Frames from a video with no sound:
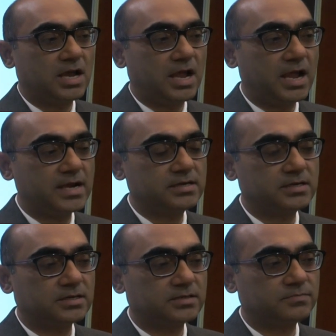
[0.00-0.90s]
And
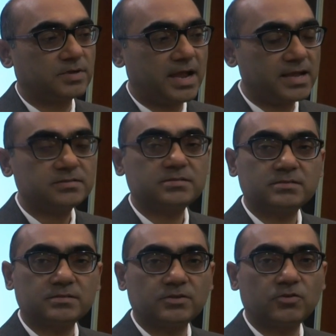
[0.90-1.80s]

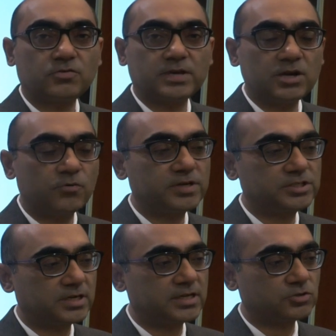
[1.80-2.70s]
as you know,
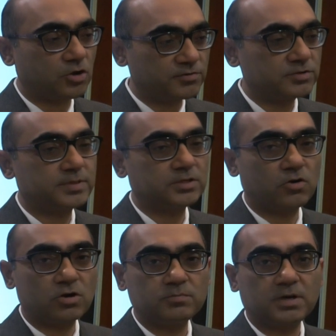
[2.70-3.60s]
innovation has always been the
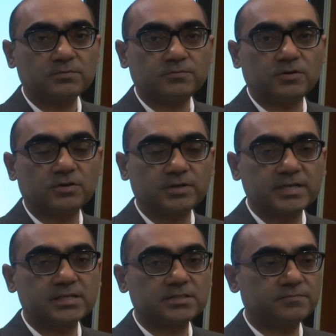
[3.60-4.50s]
hallmark for
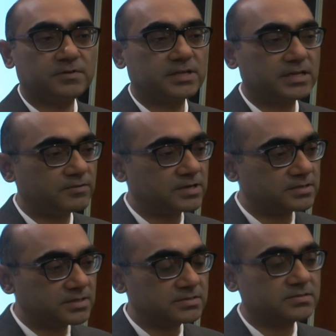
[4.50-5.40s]
Dhfl. Even
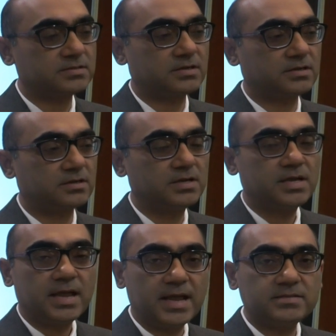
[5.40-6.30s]
this
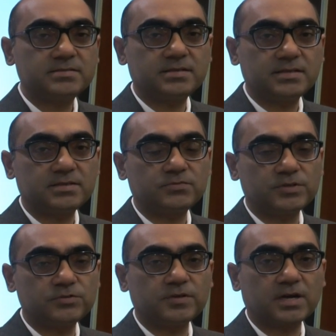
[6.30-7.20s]
NCDs,
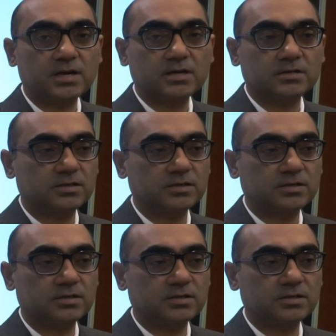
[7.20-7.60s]
which we are